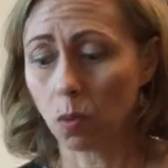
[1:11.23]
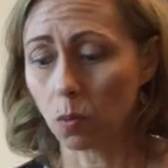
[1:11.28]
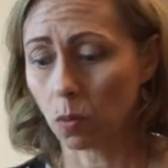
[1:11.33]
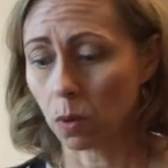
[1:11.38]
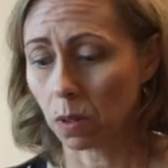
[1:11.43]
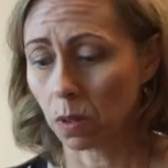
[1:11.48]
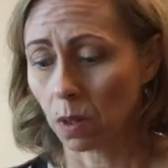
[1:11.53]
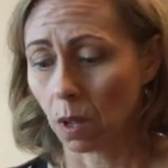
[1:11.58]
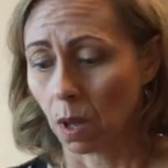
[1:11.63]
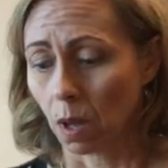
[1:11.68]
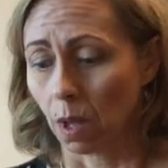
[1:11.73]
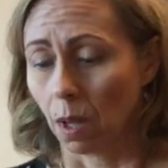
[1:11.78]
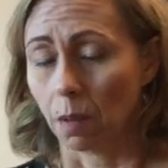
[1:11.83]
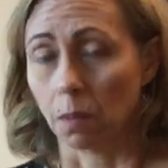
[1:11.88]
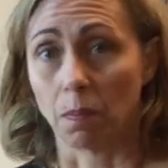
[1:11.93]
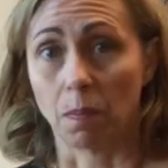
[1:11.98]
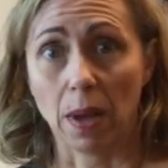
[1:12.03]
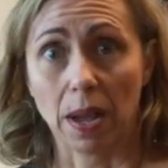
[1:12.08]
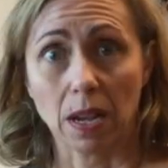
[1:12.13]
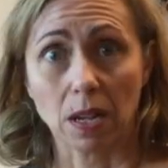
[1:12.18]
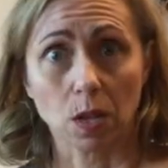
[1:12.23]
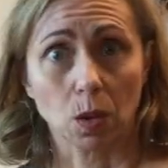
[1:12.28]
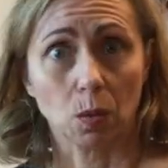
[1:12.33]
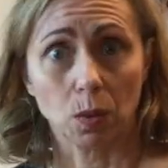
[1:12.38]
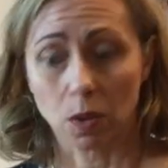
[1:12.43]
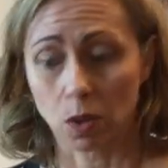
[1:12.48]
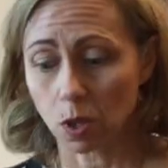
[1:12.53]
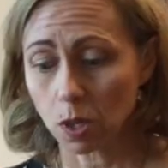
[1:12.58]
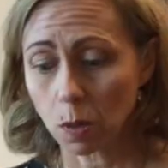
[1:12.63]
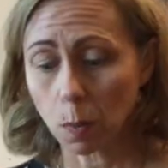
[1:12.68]
with basil,
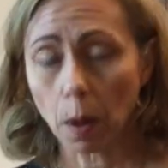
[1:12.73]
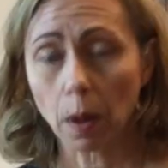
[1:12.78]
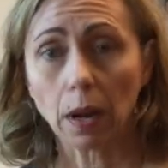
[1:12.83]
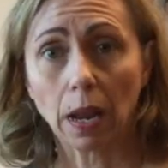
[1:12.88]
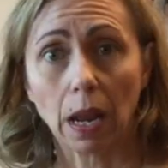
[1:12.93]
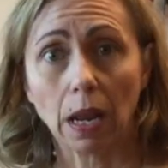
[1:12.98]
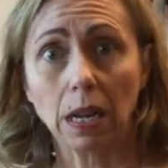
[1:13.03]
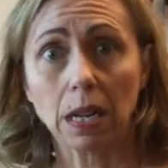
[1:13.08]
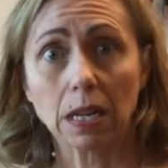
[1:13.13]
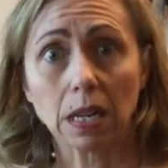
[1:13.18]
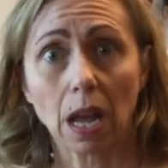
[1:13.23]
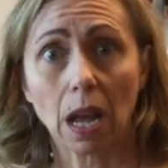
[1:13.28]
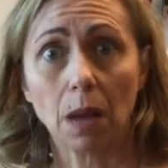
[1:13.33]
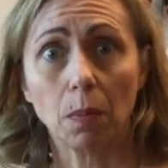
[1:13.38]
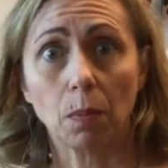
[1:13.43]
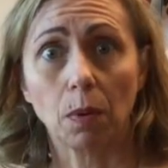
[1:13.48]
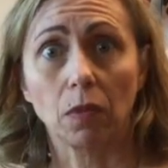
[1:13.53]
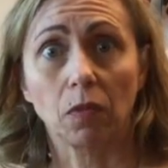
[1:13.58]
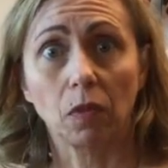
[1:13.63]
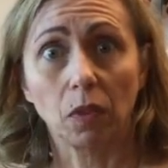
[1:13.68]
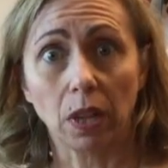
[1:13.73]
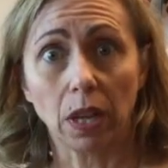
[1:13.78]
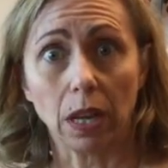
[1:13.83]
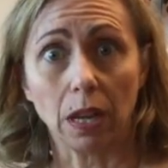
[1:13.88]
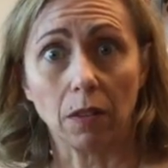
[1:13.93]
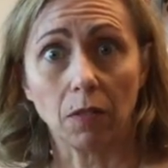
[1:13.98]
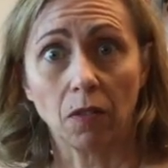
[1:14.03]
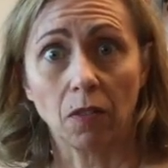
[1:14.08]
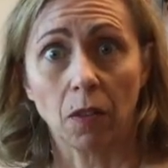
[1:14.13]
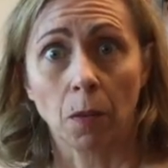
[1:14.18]
with just about any type of
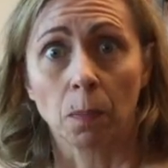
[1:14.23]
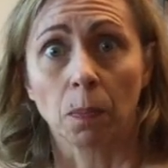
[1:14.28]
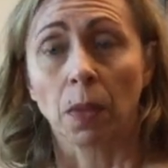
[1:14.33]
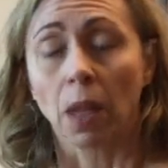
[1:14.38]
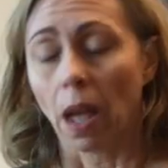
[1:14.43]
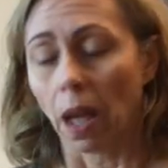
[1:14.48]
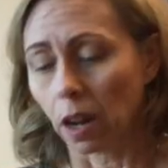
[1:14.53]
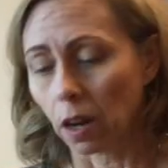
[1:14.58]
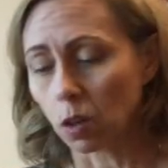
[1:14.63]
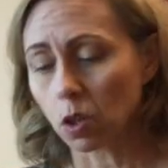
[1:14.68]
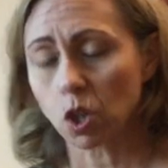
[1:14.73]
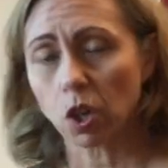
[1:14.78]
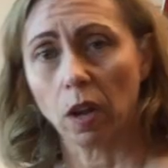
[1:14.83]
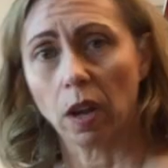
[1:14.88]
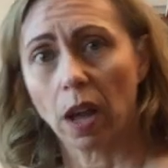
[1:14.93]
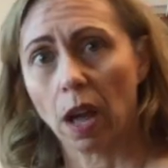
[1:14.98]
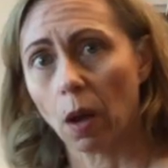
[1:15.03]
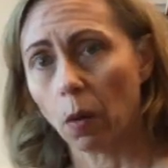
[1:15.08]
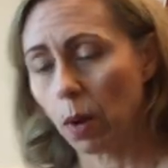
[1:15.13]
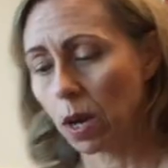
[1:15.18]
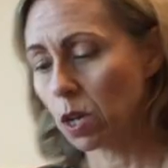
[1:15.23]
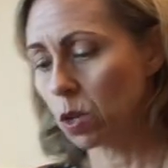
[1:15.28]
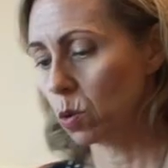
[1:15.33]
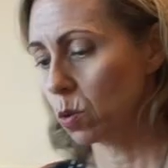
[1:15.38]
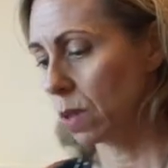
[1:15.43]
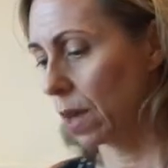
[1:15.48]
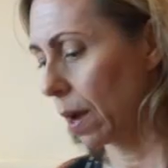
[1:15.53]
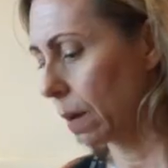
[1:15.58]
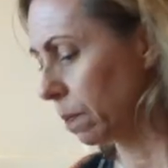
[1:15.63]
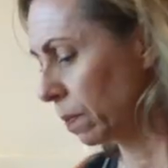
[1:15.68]
leaf. And I'll show you how I
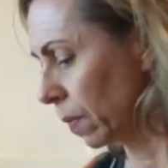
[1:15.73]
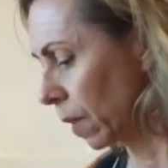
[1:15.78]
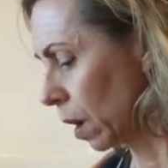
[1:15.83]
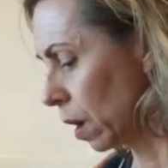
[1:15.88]
do that.